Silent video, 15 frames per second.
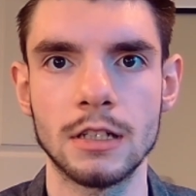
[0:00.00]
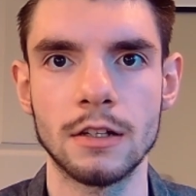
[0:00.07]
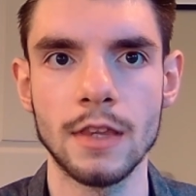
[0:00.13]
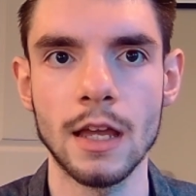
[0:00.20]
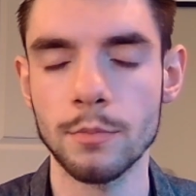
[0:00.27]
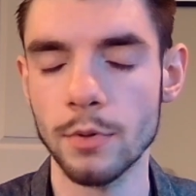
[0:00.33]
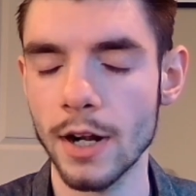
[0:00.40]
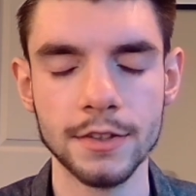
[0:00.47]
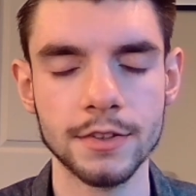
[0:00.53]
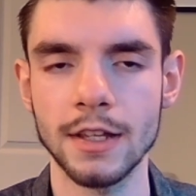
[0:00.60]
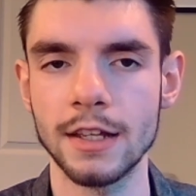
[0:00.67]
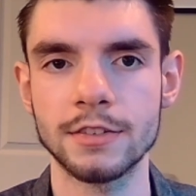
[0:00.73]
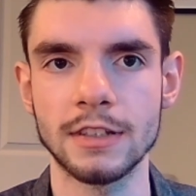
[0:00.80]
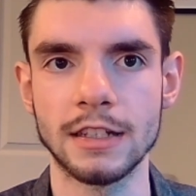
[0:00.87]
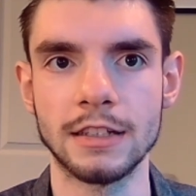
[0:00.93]
That
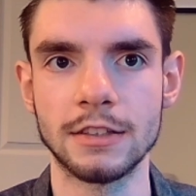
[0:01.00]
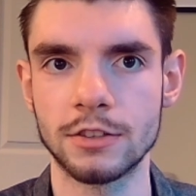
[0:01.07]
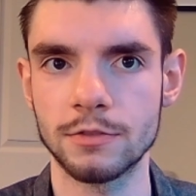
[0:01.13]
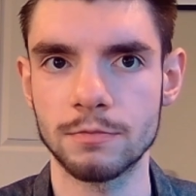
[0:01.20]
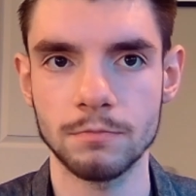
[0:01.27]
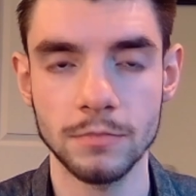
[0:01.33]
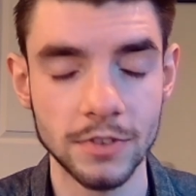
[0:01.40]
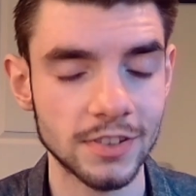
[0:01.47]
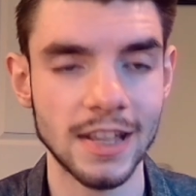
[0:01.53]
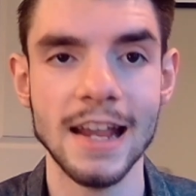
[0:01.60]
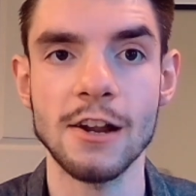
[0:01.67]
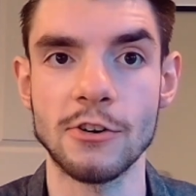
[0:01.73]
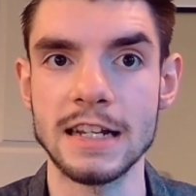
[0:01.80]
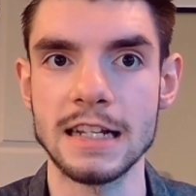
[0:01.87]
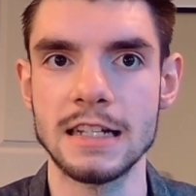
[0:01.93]
process is
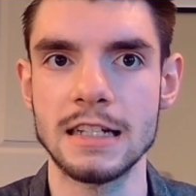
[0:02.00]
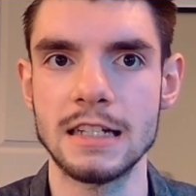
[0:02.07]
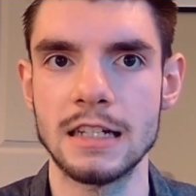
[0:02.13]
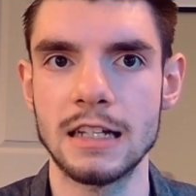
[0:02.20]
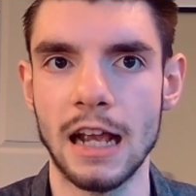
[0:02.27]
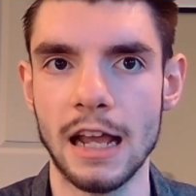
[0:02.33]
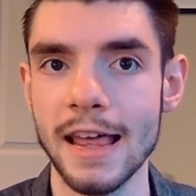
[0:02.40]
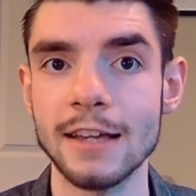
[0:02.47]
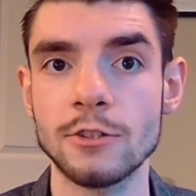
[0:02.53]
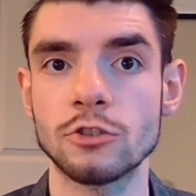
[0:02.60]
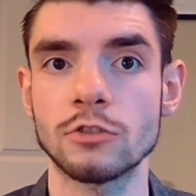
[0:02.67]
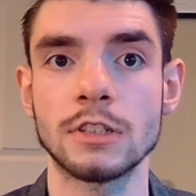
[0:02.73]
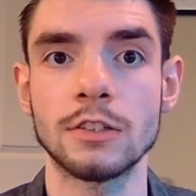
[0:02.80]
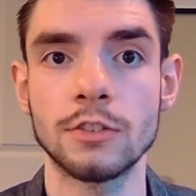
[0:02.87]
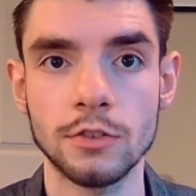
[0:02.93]
scary, and
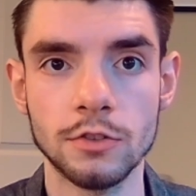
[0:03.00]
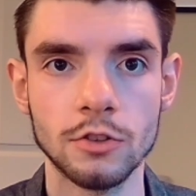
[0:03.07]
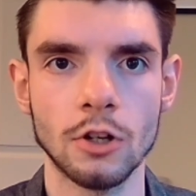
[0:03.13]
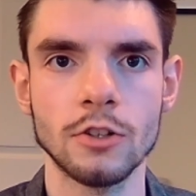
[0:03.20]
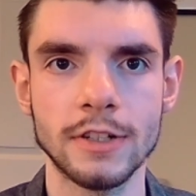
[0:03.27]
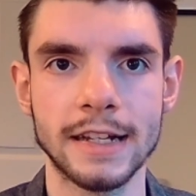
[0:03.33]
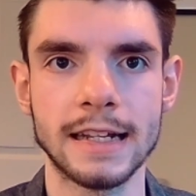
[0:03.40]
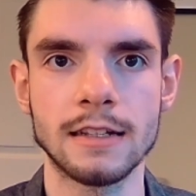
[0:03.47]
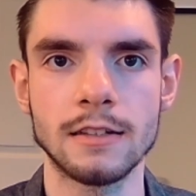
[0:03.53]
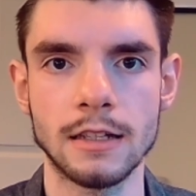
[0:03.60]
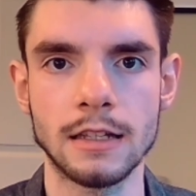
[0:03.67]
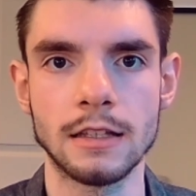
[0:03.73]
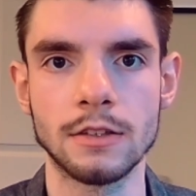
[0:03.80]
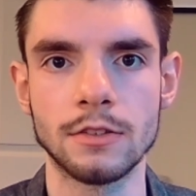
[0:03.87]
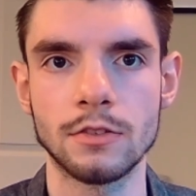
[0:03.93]
actually starting
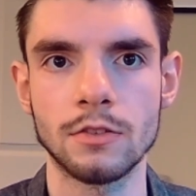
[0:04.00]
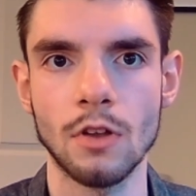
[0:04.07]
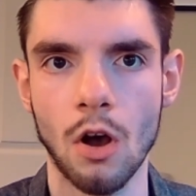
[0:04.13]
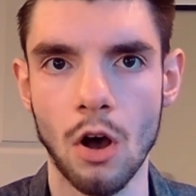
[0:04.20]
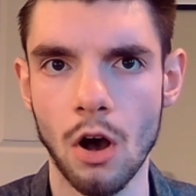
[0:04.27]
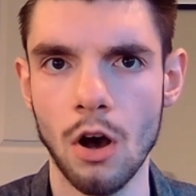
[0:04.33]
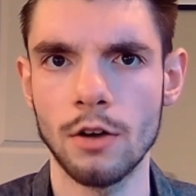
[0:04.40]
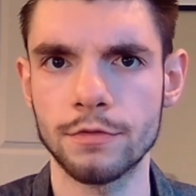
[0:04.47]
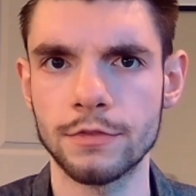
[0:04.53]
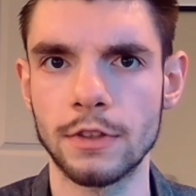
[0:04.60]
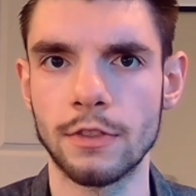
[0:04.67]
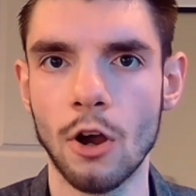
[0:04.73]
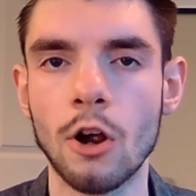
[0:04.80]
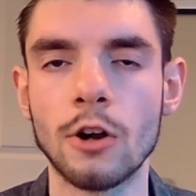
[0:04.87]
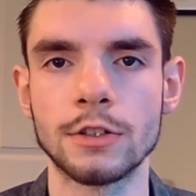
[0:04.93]
is often
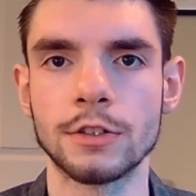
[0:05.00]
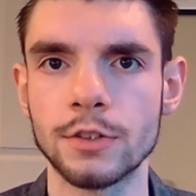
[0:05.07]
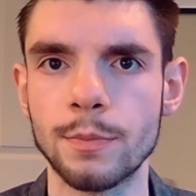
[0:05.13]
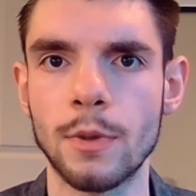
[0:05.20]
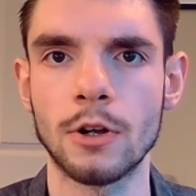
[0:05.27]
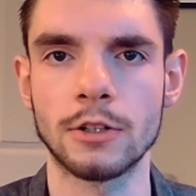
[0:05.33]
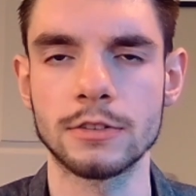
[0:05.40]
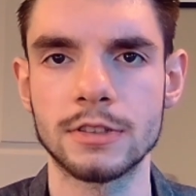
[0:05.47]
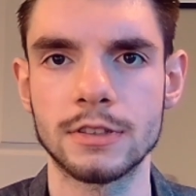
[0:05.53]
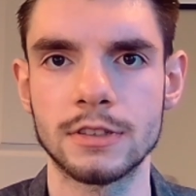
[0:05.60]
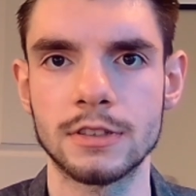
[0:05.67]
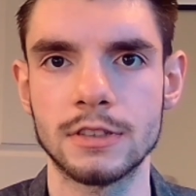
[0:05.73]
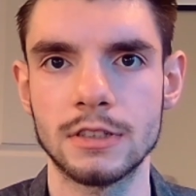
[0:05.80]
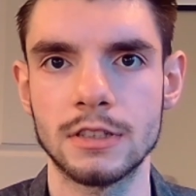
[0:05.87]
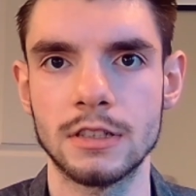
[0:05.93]
the hardest part.
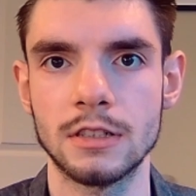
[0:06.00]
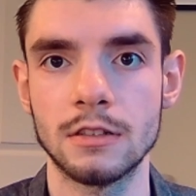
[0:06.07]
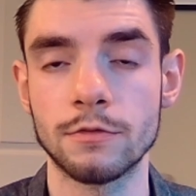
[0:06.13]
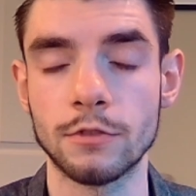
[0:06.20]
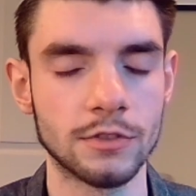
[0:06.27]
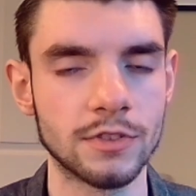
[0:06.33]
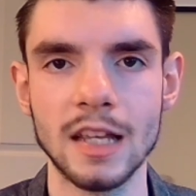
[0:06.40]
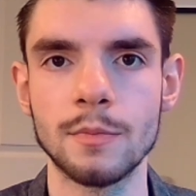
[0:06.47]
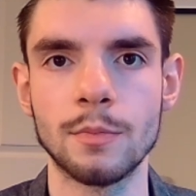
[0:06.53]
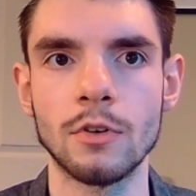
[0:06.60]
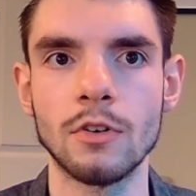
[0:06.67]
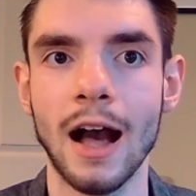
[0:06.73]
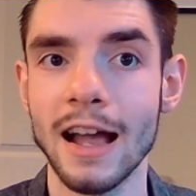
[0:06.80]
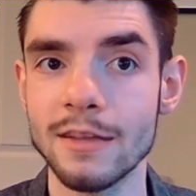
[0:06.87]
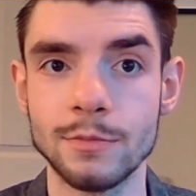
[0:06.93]
For
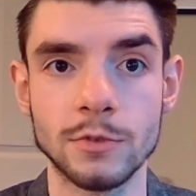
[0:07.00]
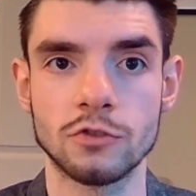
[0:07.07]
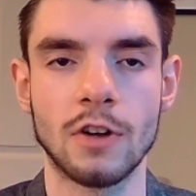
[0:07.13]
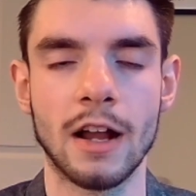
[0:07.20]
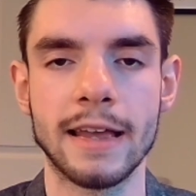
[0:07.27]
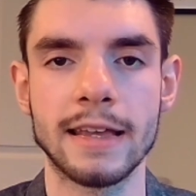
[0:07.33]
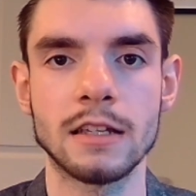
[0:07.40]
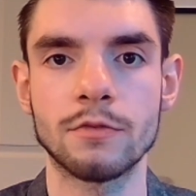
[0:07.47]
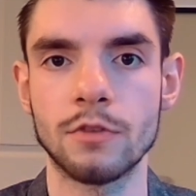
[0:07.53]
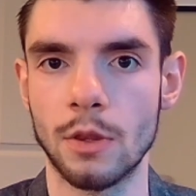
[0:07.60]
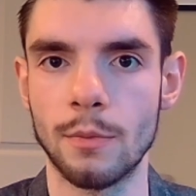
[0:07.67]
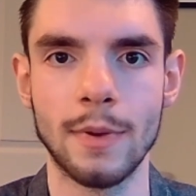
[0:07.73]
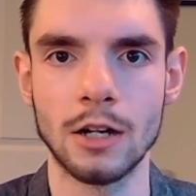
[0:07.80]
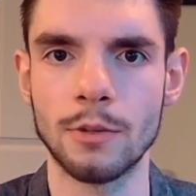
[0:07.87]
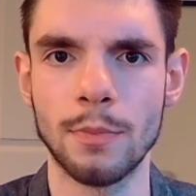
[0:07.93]
example, I've been trying for the
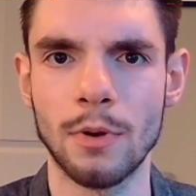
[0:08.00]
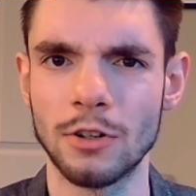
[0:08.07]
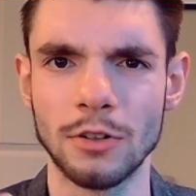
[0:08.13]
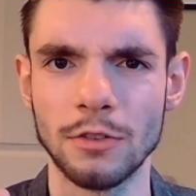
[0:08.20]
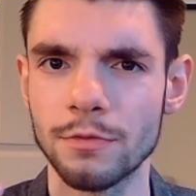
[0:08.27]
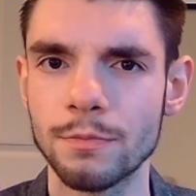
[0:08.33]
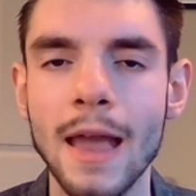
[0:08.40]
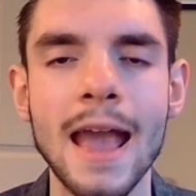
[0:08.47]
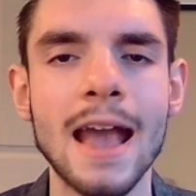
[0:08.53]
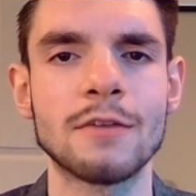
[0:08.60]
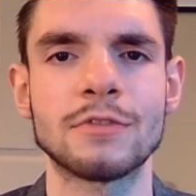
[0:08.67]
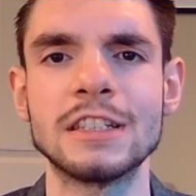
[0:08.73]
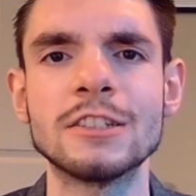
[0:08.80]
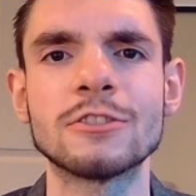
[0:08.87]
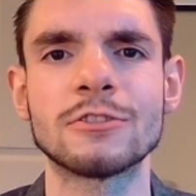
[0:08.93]
better part of half
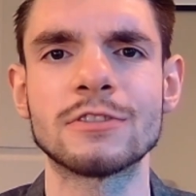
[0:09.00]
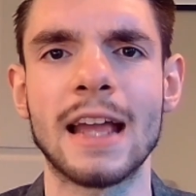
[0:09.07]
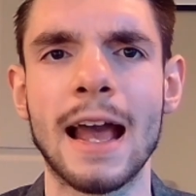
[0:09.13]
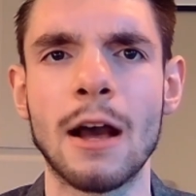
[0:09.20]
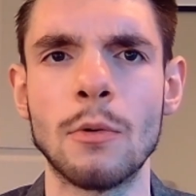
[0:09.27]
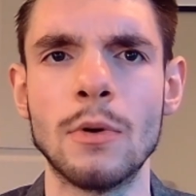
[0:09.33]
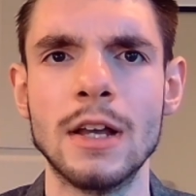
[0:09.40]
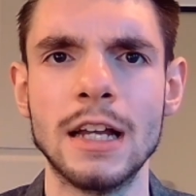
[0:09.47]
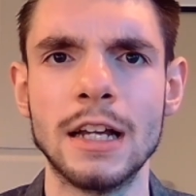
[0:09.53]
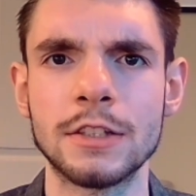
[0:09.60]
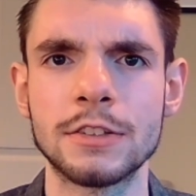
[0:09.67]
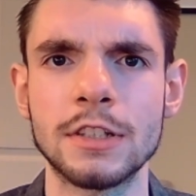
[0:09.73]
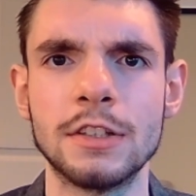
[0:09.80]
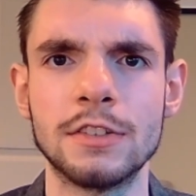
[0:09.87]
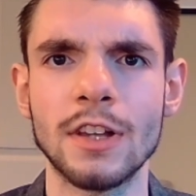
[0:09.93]
a year now
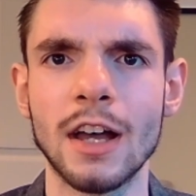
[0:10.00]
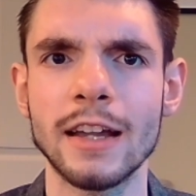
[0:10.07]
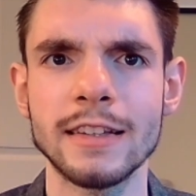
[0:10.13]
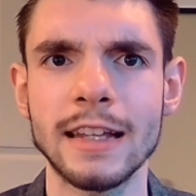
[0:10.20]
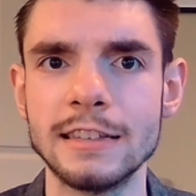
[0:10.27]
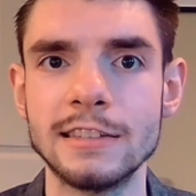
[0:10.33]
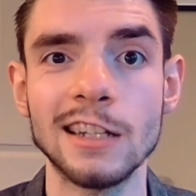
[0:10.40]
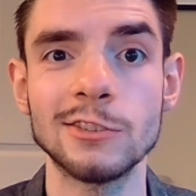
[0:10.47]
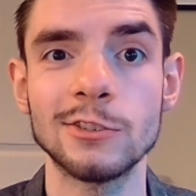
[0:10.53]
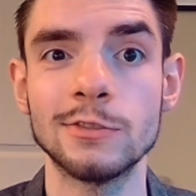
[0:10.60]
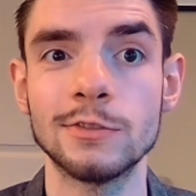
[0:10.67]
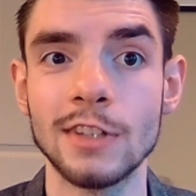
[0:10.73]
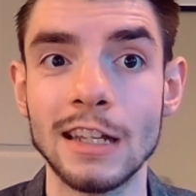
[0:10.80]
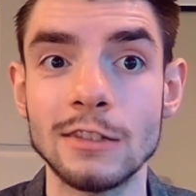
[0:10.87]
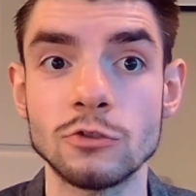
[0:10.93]
to design a
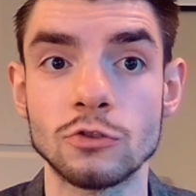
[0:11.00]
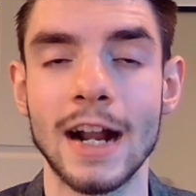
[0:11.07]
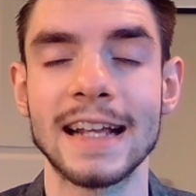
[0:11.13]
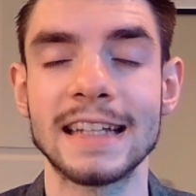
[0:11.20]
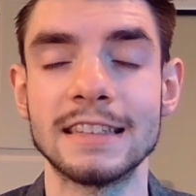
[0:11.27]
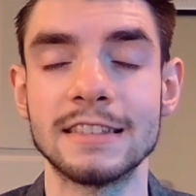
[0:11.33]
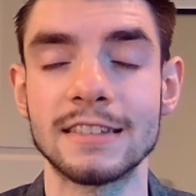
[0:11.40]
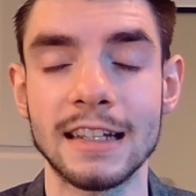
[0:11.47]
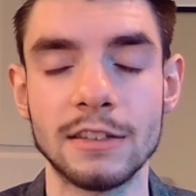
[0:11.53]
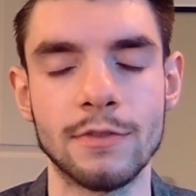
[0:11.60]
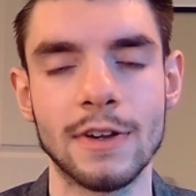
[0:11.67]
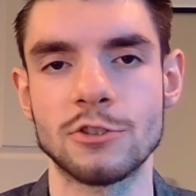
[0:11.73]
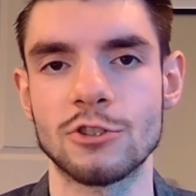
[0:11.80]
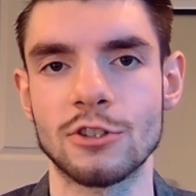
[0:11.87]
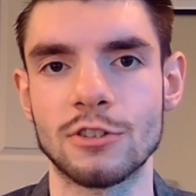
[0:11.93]
Dungeons & Dragons
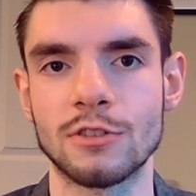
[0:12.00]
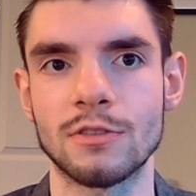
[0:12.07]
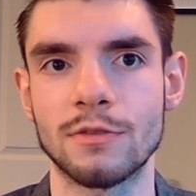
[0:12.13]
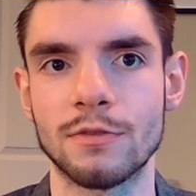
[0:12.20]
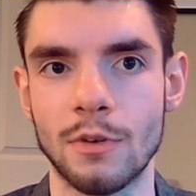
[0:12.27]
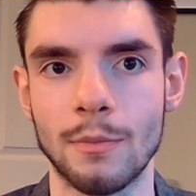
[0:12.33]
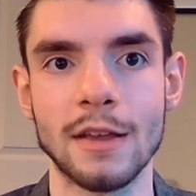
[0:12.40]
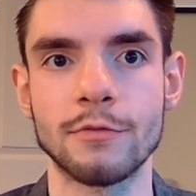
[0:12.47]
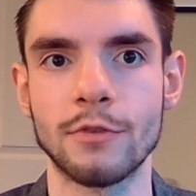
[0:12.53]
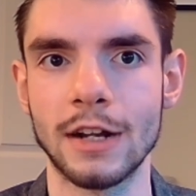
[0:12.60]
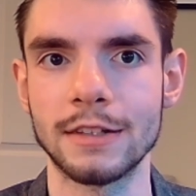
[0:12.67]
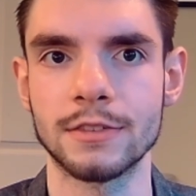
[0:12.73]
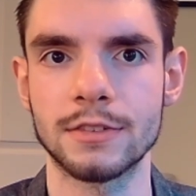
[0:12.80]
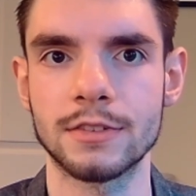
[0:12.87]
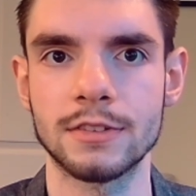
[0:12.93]
adventure for my
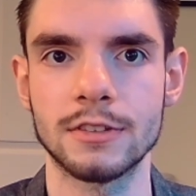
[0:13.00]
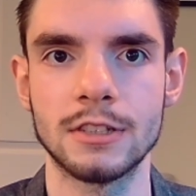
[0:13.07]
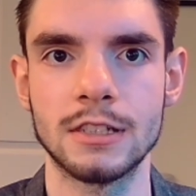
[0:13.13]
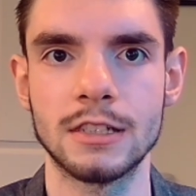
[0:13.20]
friends.